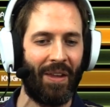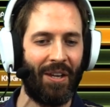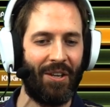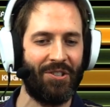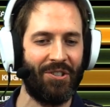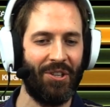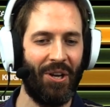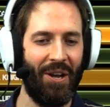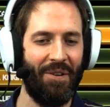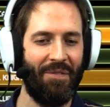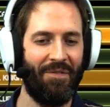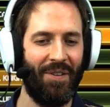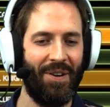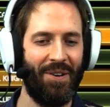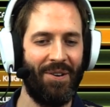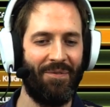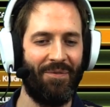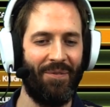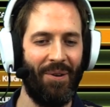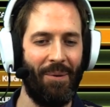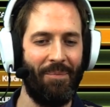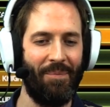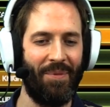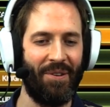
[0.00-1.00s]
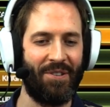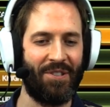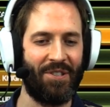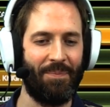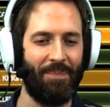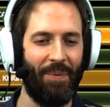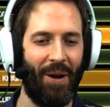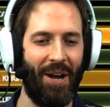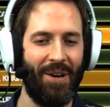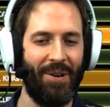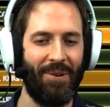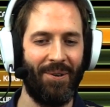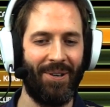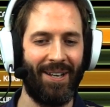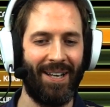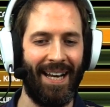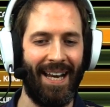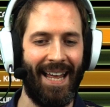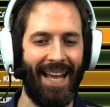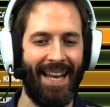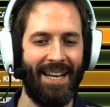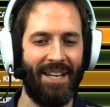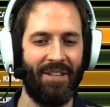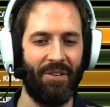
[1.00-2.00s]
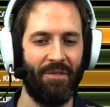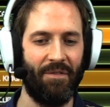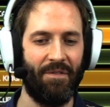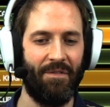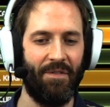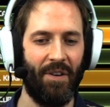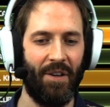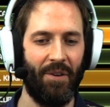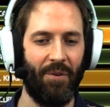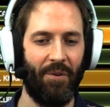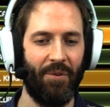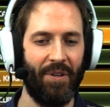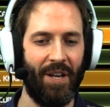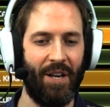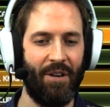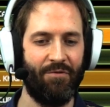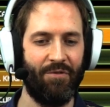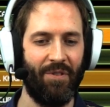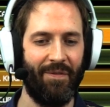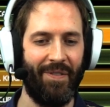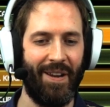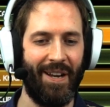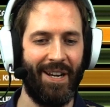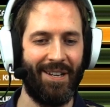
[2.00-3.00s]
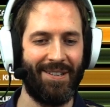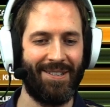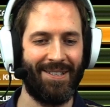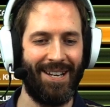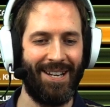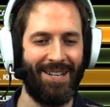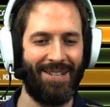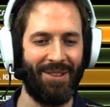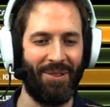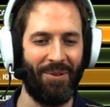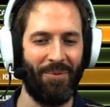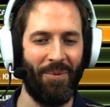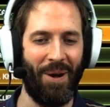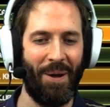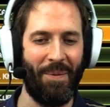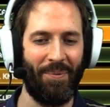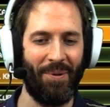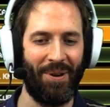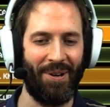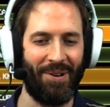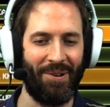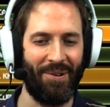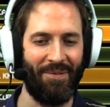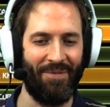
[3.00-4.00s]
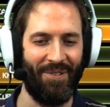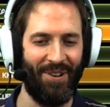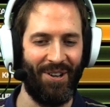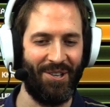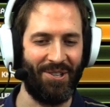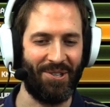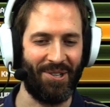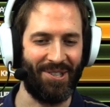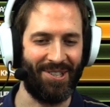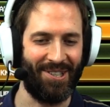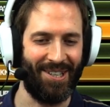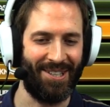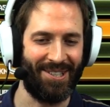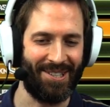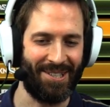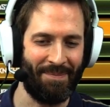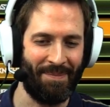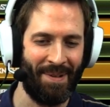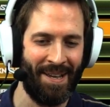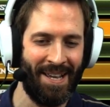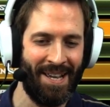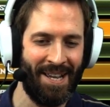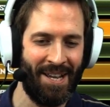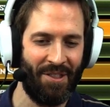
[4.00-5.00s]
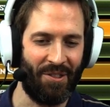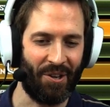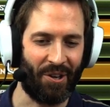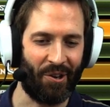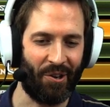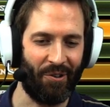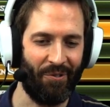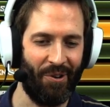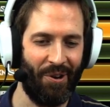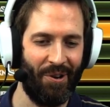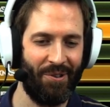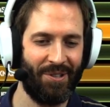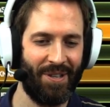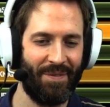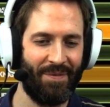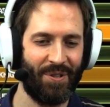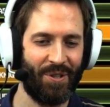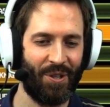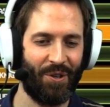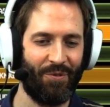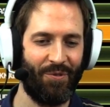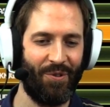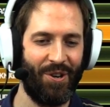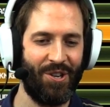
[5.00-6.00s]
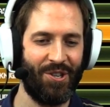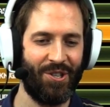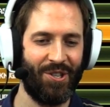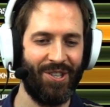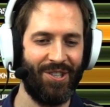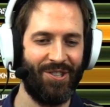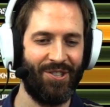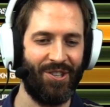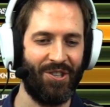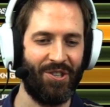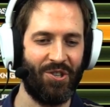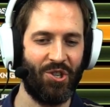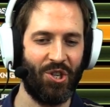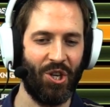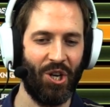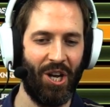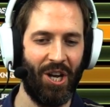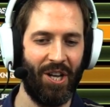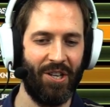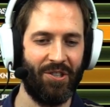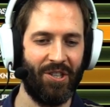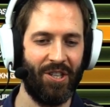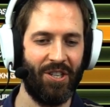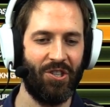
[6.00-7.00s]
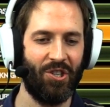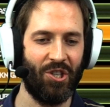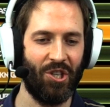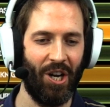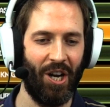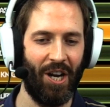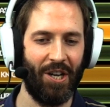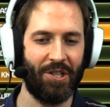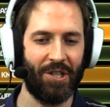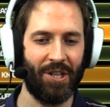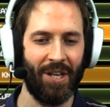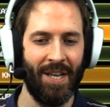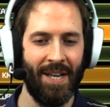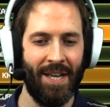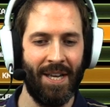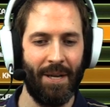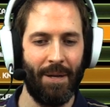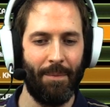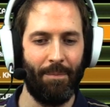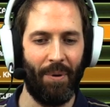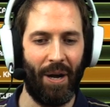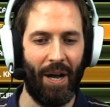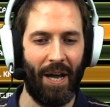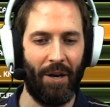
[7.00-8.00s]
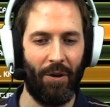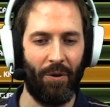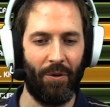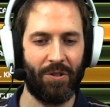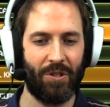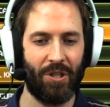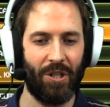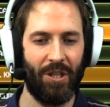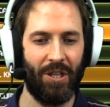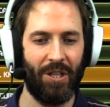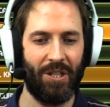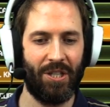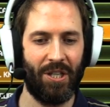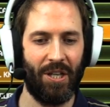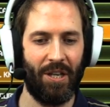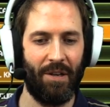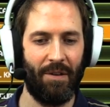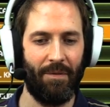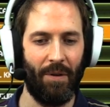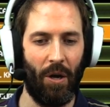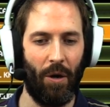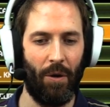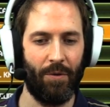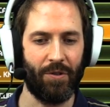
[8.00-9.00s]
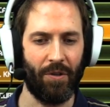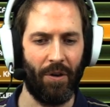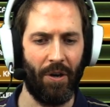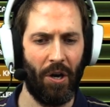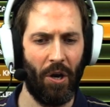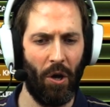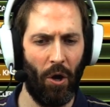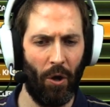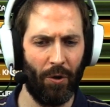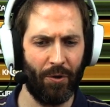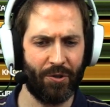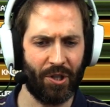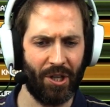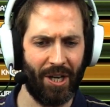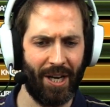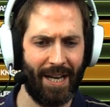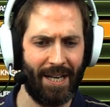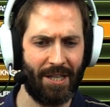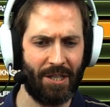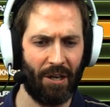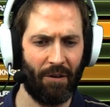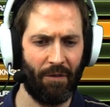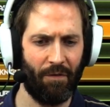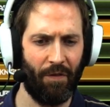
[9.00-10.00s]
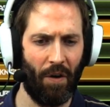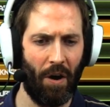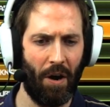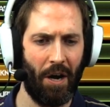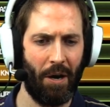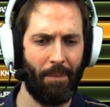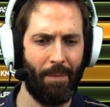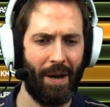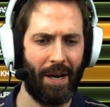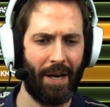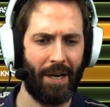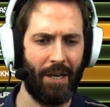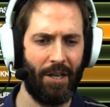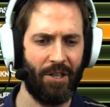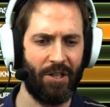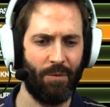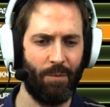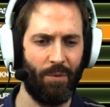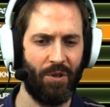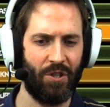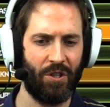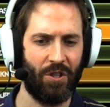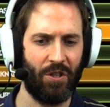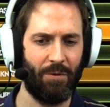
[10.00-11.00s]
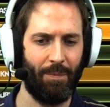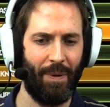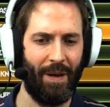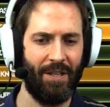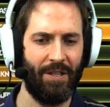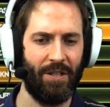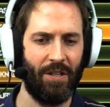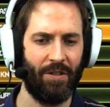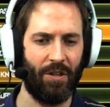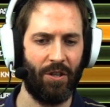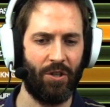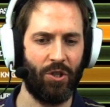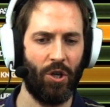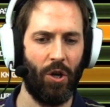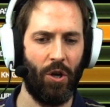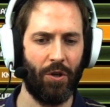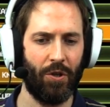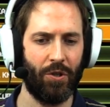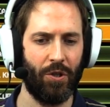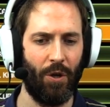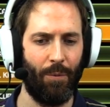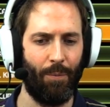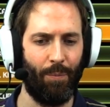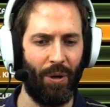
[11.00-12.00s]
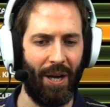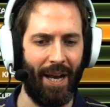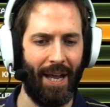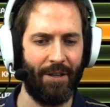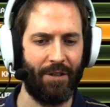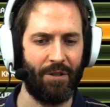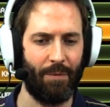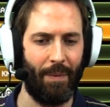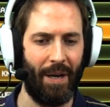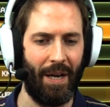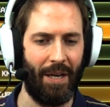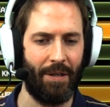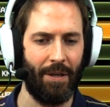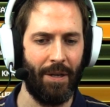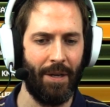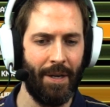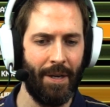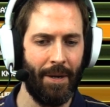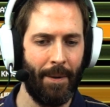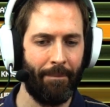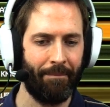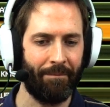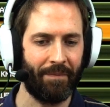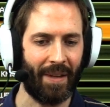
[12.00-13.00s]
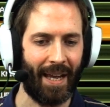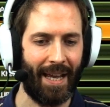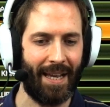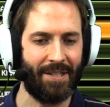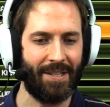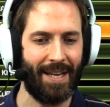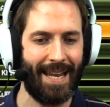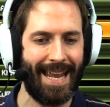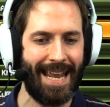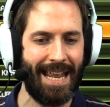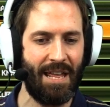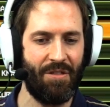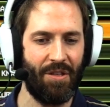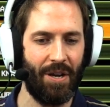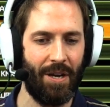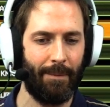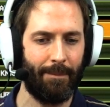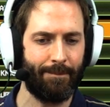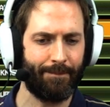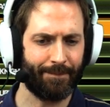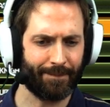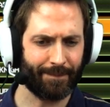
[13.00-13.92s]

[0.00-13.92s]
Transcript: Siphoned from the spinal gland and funneled intravenously to the weapon conversion system, the corrosive secretion is discharged by an alternating firing mechanism which dispenses the toxoplasmid as either